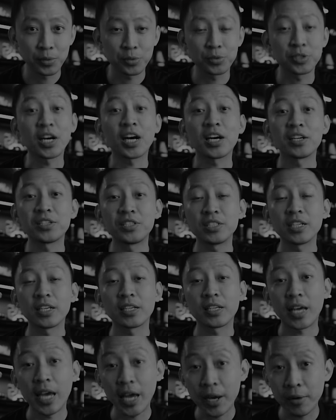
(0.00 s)
to charging
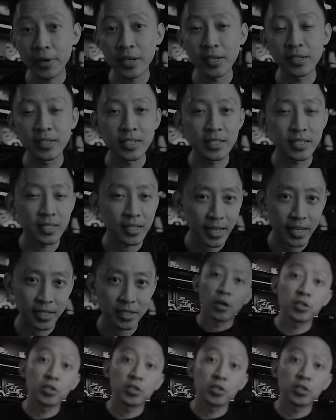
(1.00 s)
and carrying these lights.